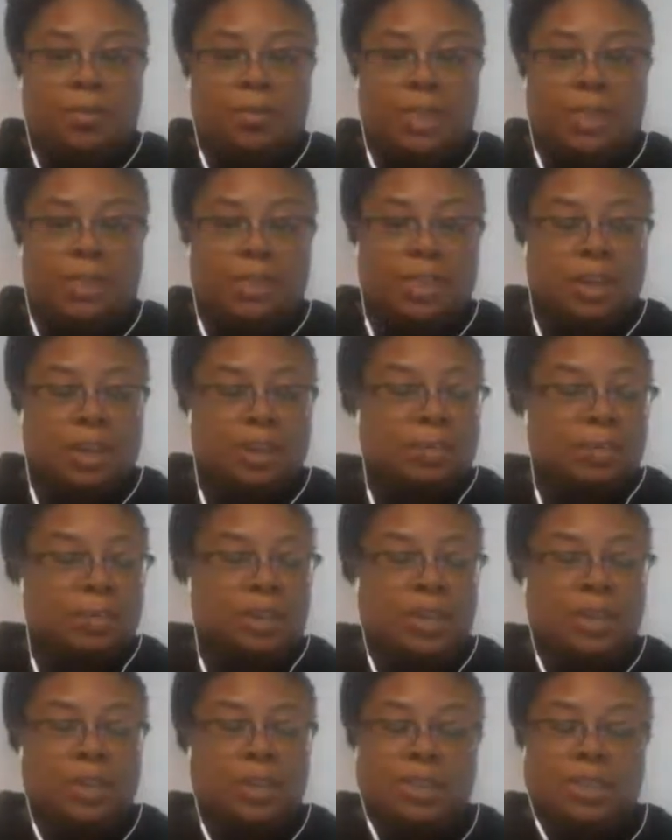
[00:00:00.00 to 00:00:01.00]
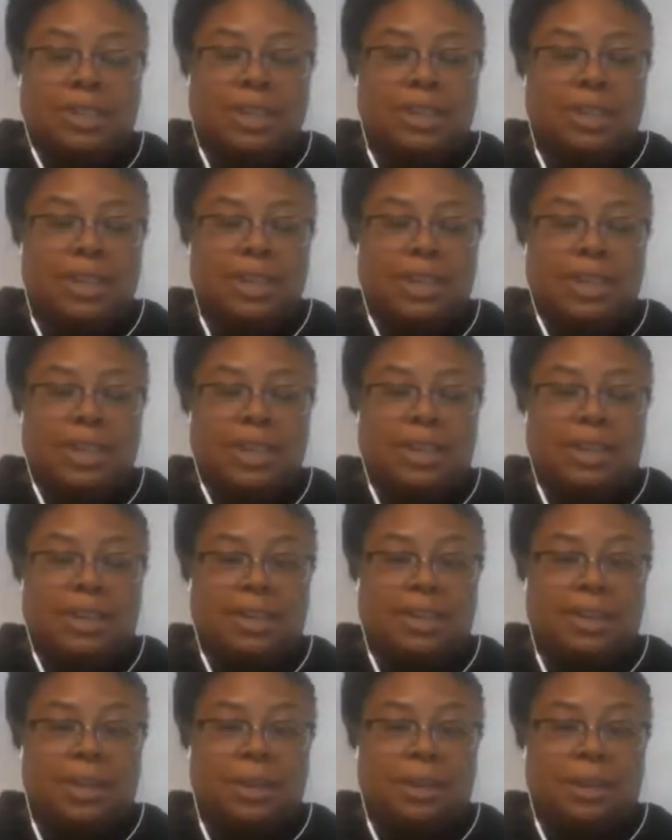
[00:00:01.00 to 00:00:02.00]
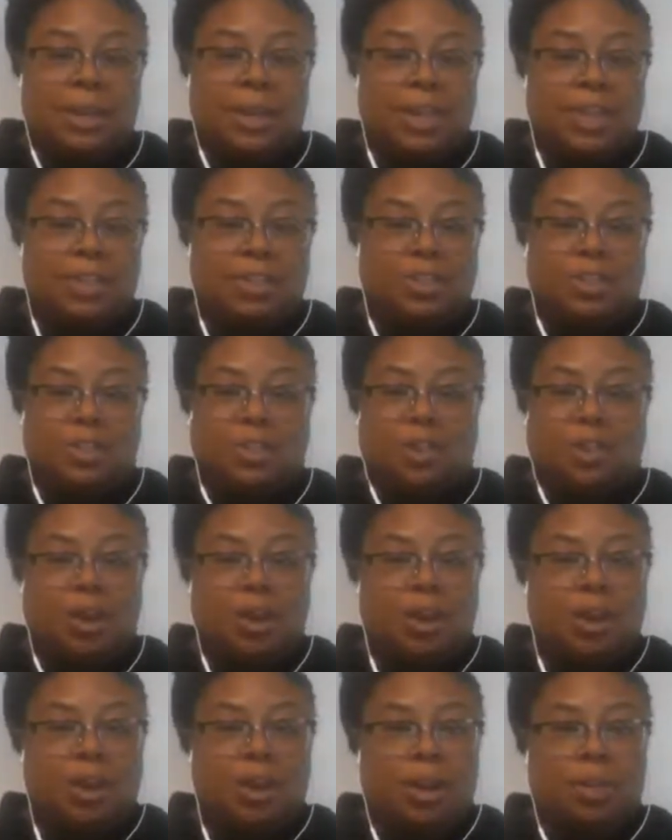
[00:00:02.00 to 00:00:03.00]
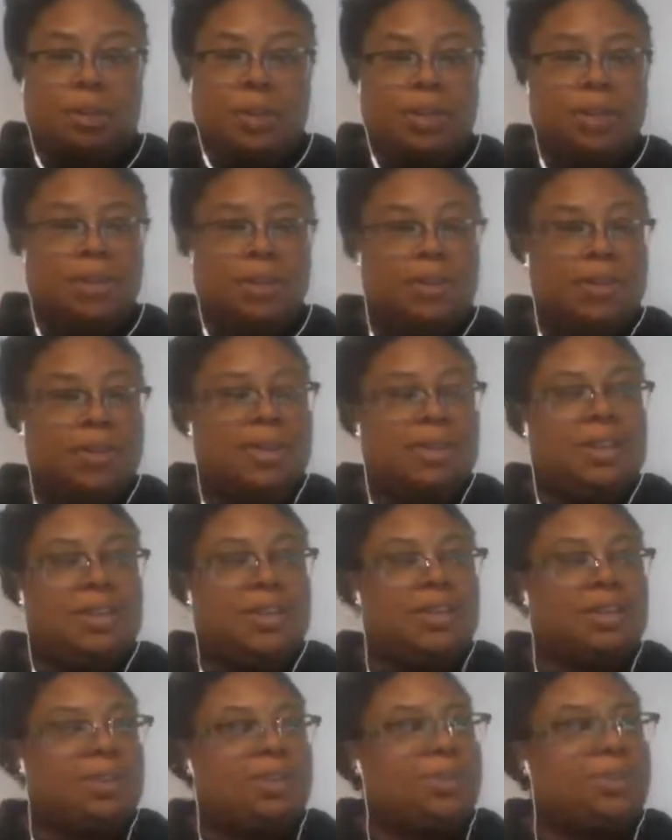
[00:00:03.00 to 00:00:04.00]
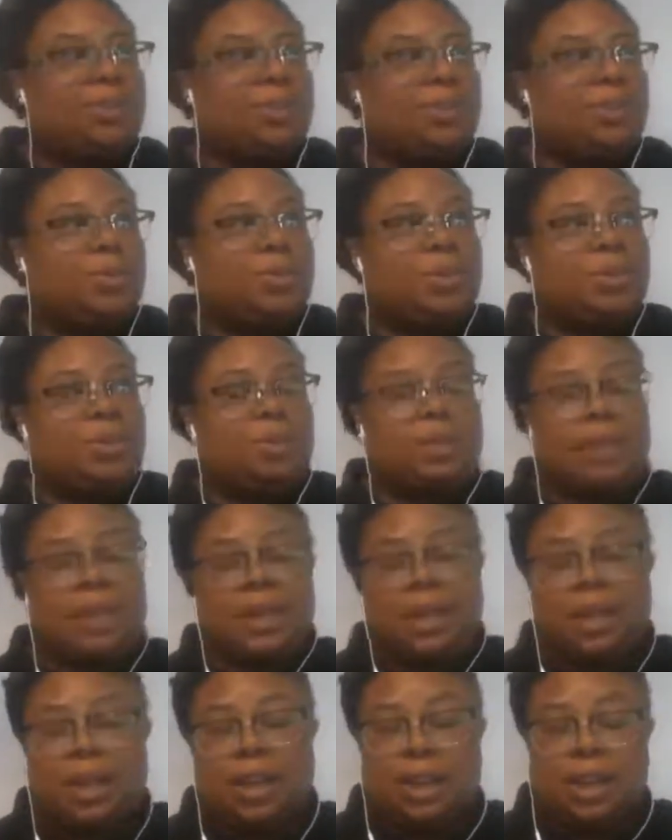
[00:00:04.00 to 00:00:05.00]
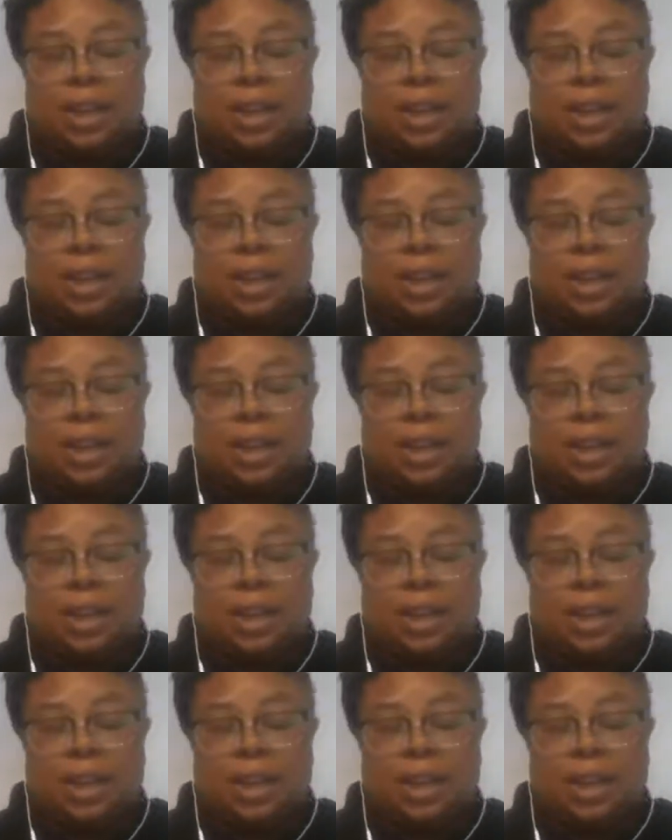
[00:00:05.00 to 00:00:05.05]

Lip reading: that's almost guaranteed that unless you are, spending a